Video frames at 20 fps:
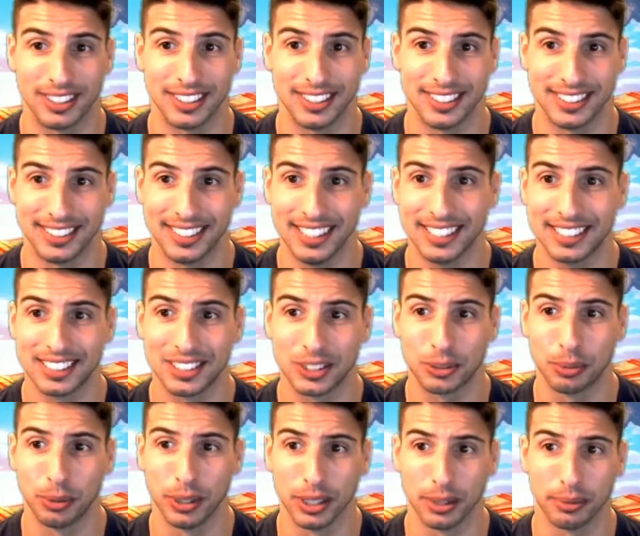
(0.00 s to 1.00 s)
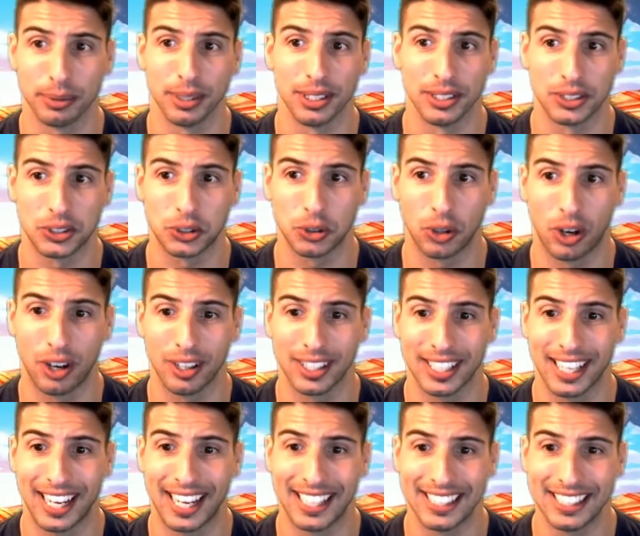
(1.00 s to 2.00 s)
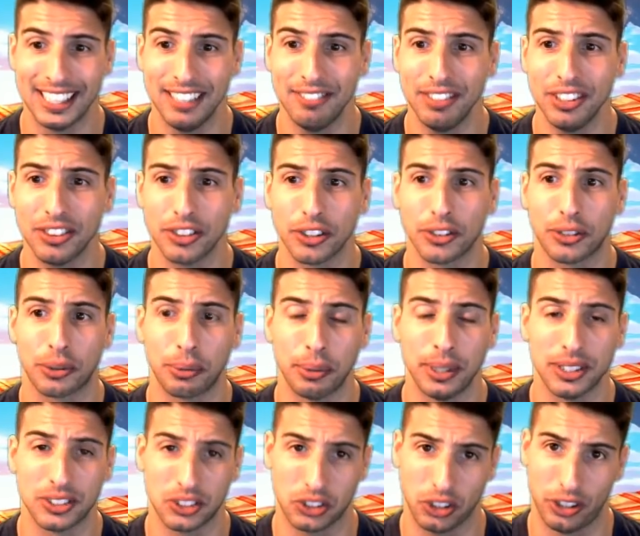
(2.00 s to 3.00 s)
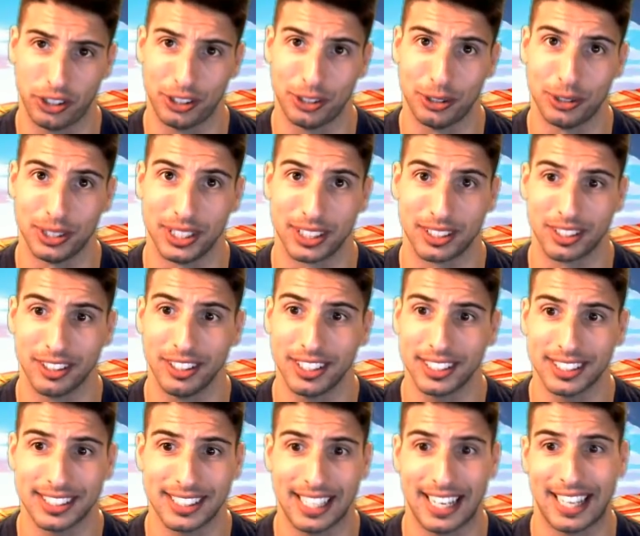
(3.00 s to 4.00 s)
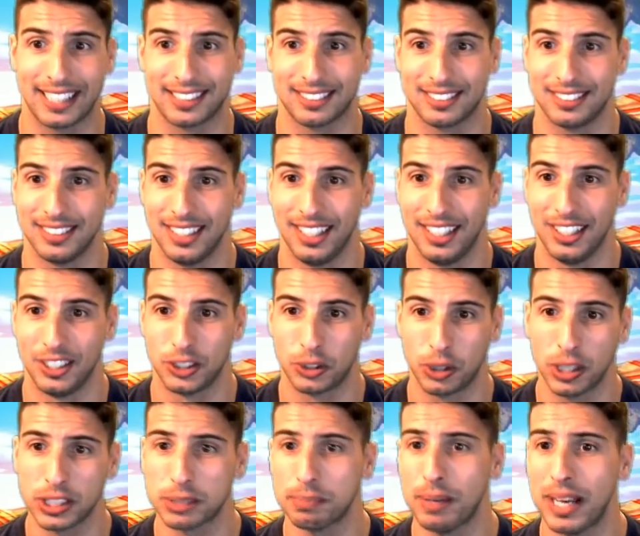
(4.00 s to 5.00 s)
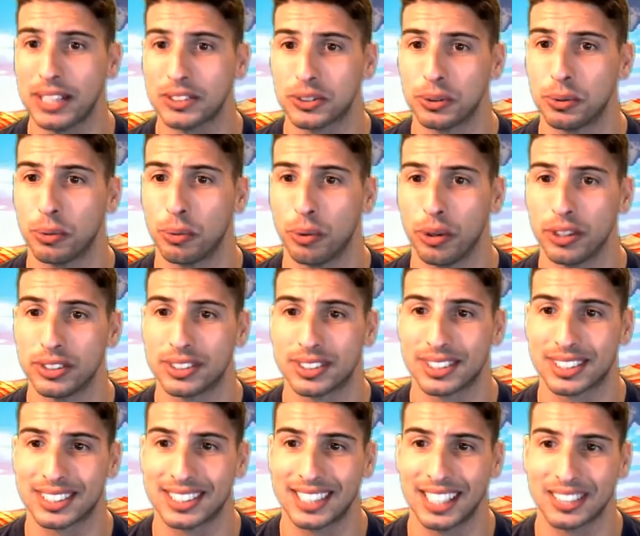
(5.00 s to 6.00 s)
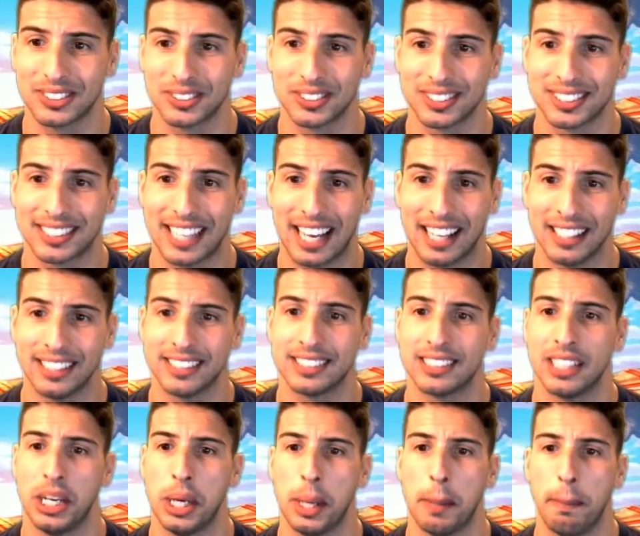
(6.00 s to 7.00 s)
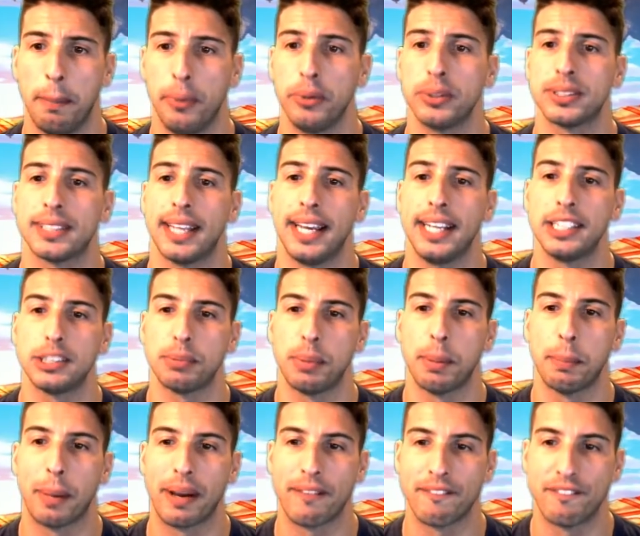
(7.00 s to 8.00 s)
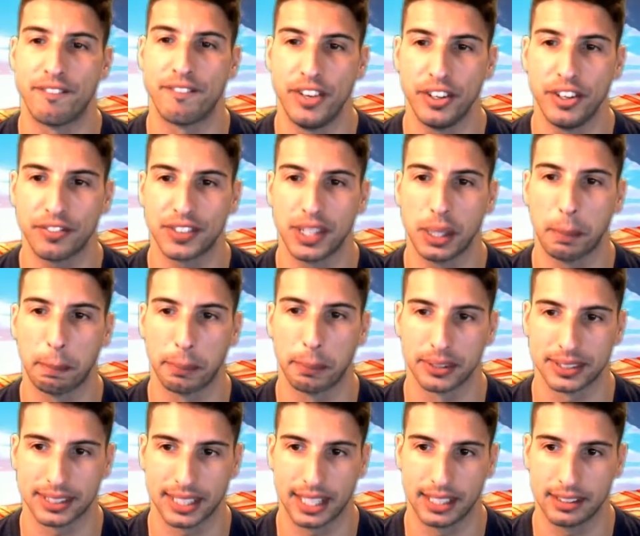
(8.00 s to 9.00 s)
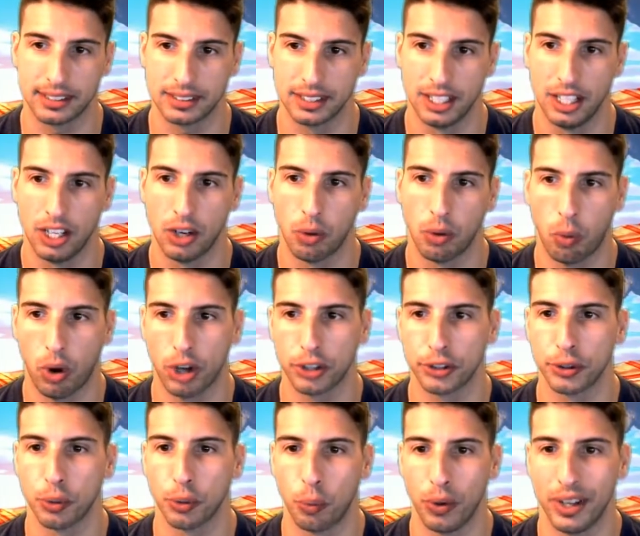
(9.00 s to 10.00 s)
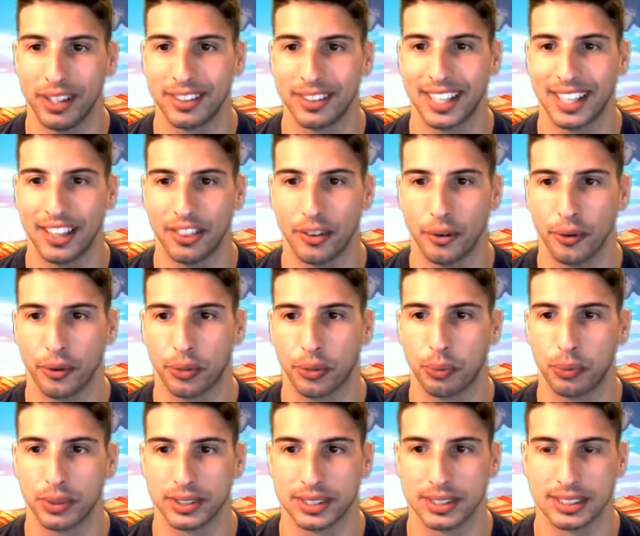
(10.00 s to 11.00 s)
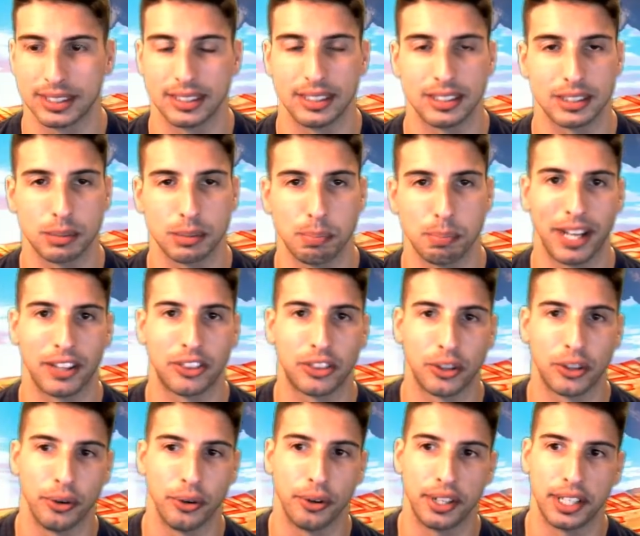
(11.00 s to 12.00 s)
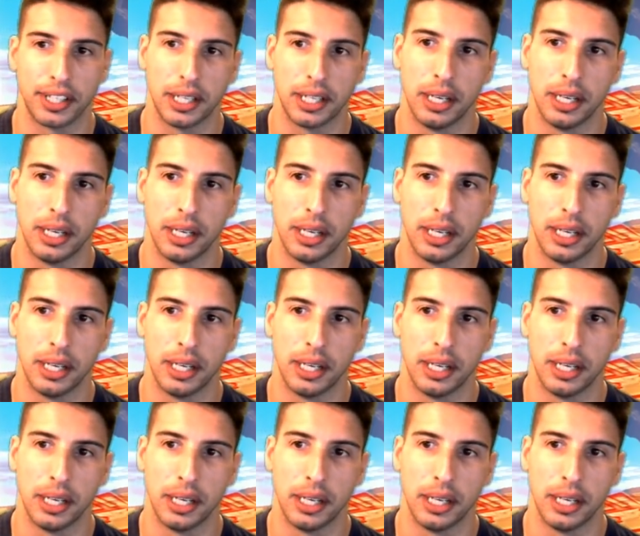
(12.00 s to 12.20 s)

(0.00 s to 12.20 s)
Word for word: This is really, really strong. And even the three-star unit, look at that. Trustmaster reward Successor's Talent, boost HP by 15%, Water, Wind, and Earth resistance by 30%